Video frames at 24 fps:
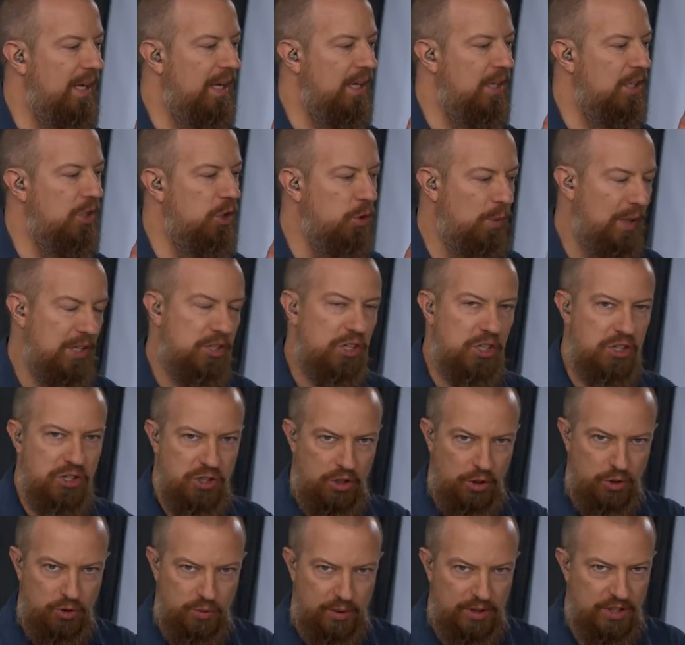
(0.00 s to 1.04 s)
UHS2
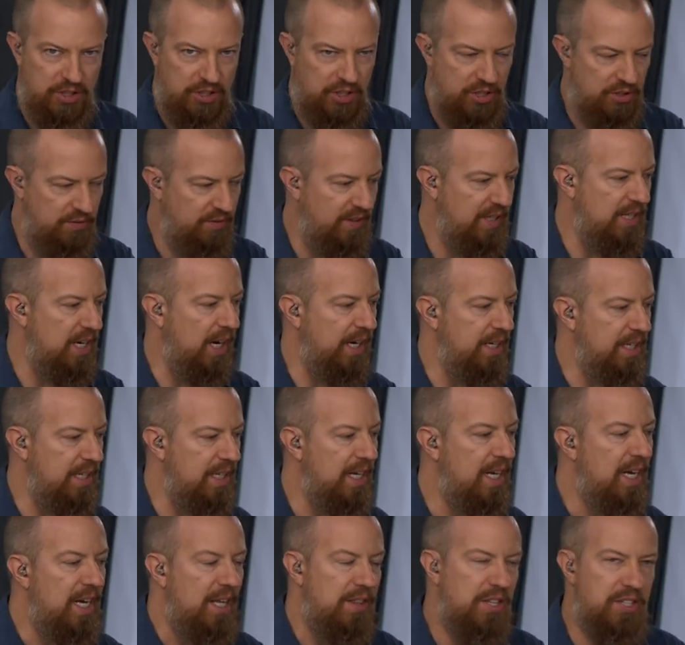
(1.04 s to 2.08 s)
is what this is, V90.
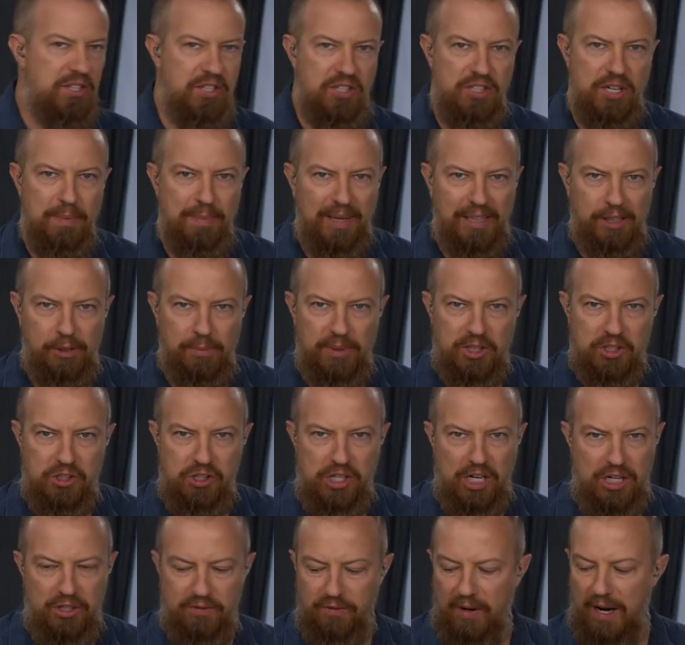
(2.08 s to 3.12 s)
This is in my Lumix
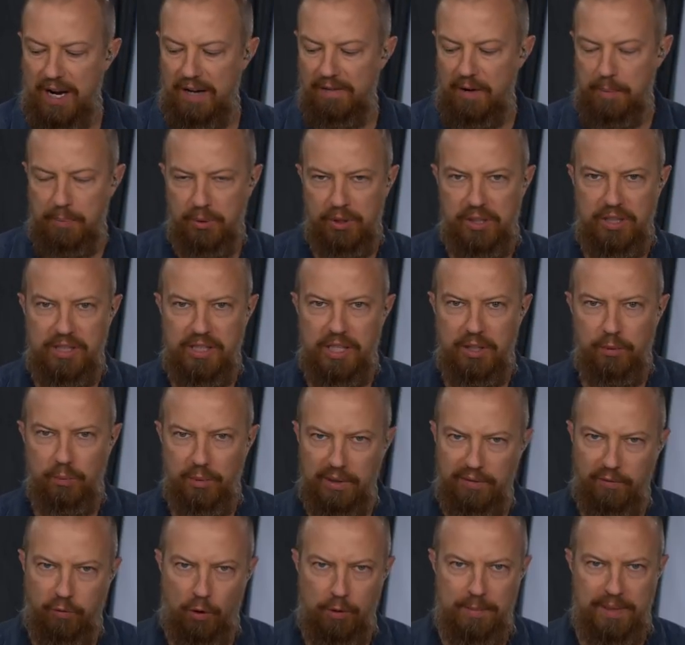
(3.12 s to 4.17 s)
GH5. I put it in there,
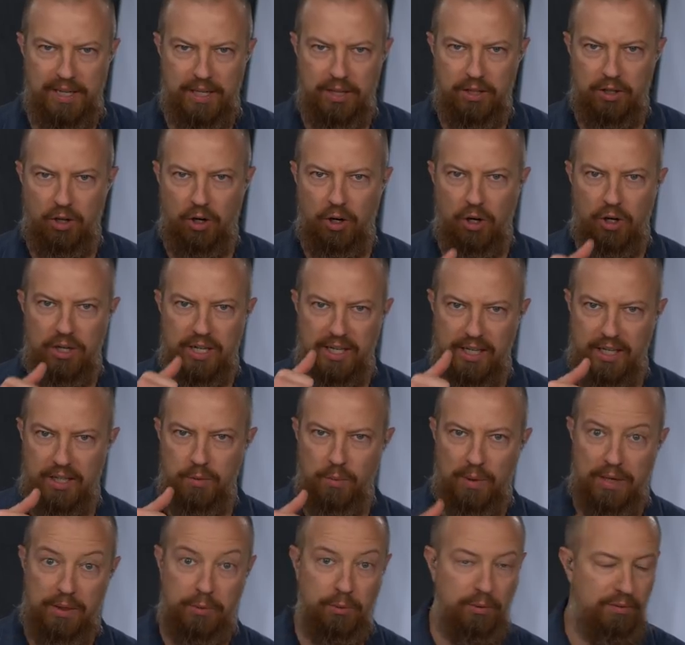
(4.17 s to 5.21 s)
reformatted the card, and I
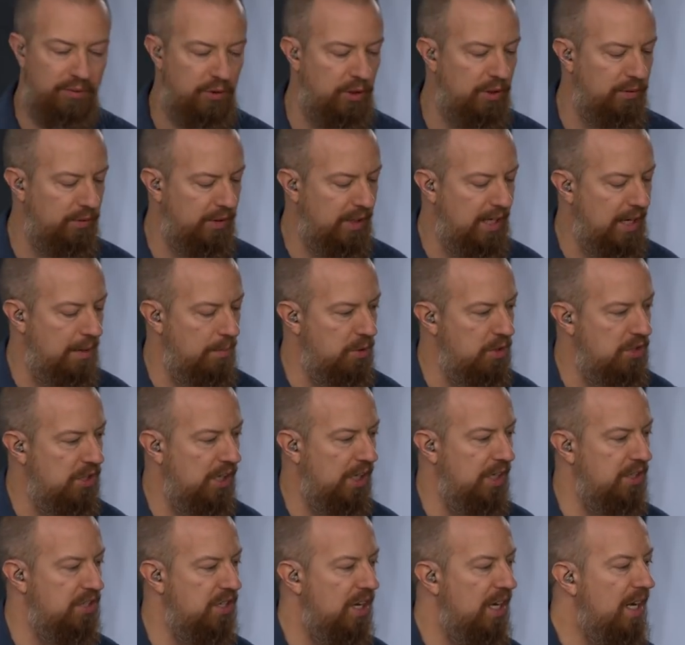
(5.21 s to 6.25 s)
went through a few different camera
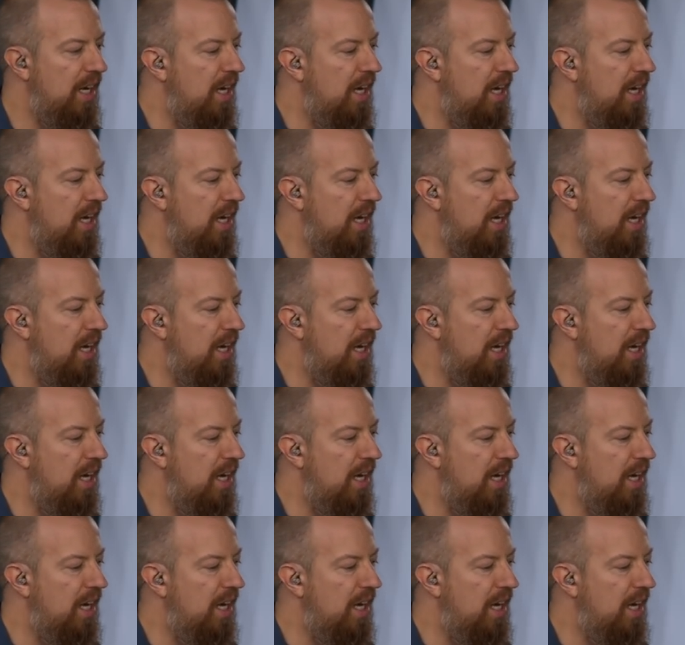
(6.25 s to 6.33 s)
settings.